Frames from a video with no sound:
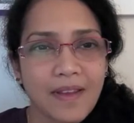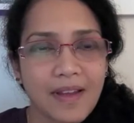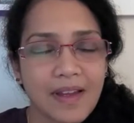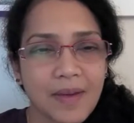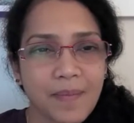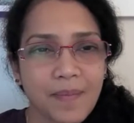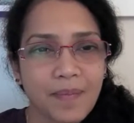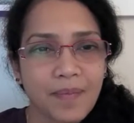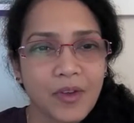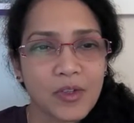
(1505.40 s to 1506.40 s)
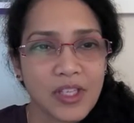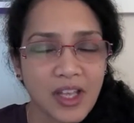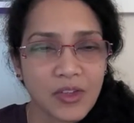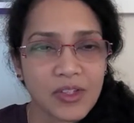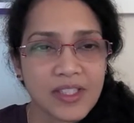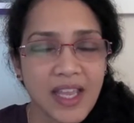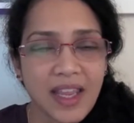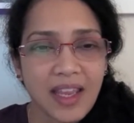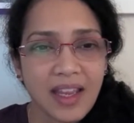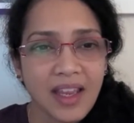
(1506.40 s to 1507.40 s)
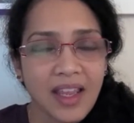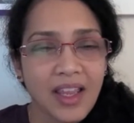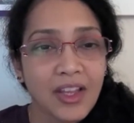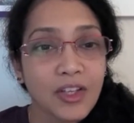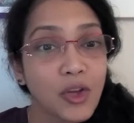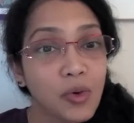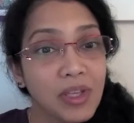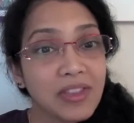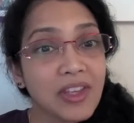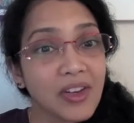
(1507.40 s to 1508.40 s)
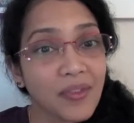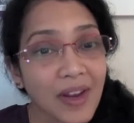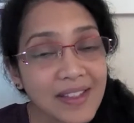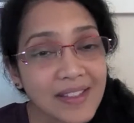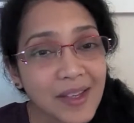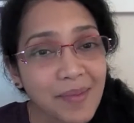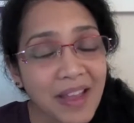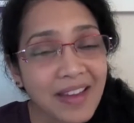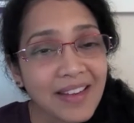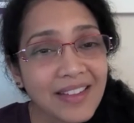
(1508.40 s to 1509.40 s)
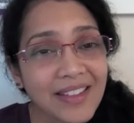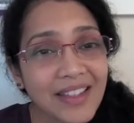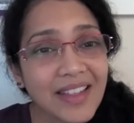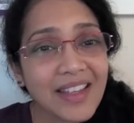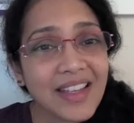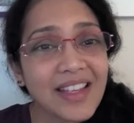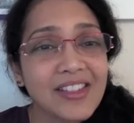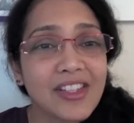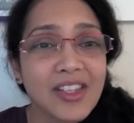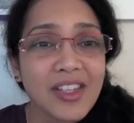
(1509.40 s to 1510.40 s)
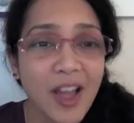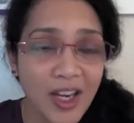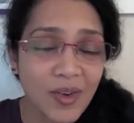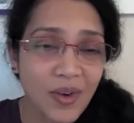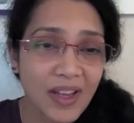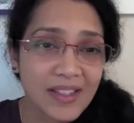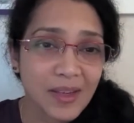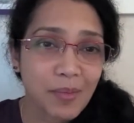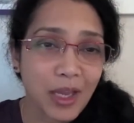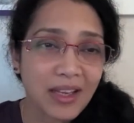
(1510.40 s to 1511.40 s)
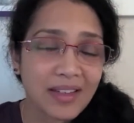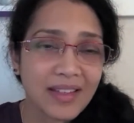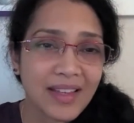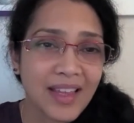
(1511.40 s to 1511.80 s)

There is another saying, knowing the arising mind is the non-arising mind.